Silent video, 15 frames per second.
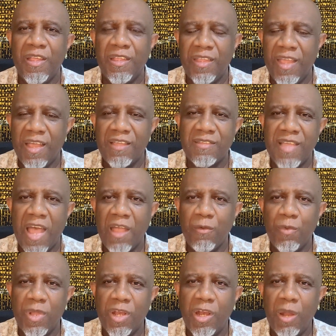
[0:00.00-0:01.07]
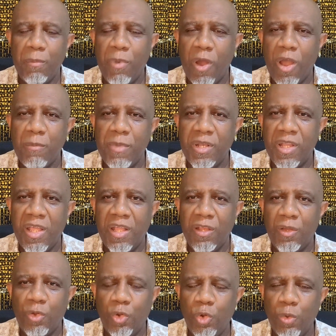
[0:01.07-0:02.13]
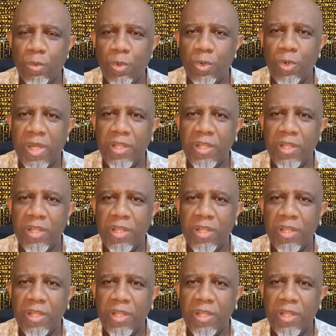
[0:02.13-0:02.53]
Yes, I rent an apartment in Nakuru,